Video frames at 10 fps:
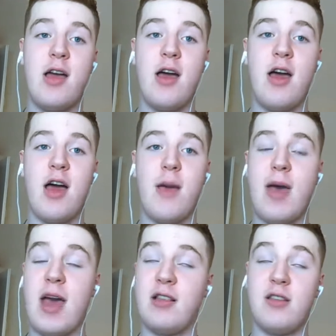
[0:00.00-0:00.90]

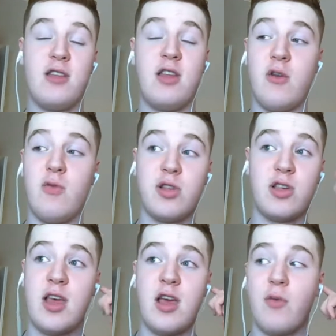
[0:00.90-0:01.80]
and
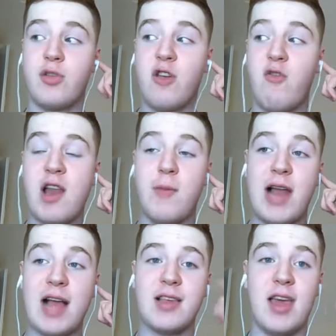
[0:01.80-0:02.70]
was
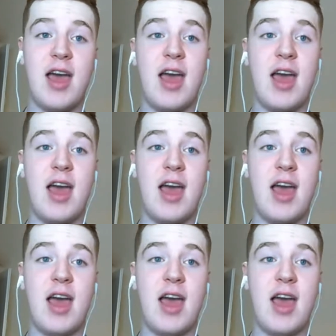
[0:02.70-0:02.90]
incredible at it.